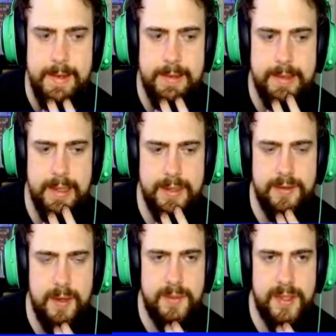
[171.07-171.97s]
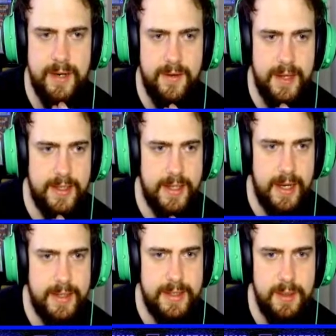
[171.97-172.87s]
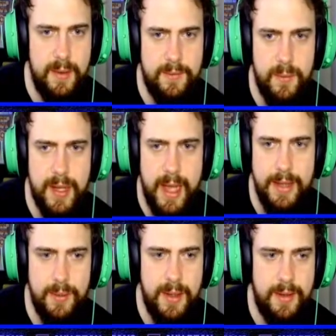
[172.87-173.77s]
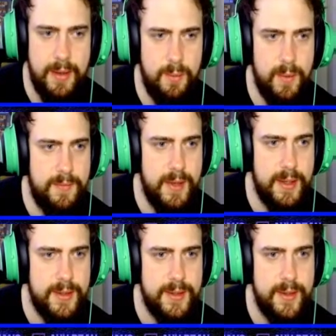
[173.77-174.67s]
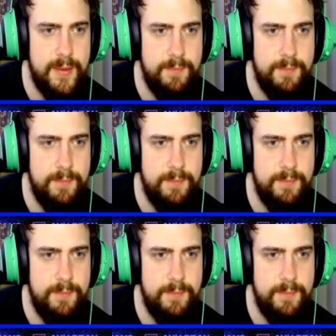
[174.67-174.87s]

So let's grab Staggering Insight and see whether we can do anything with this.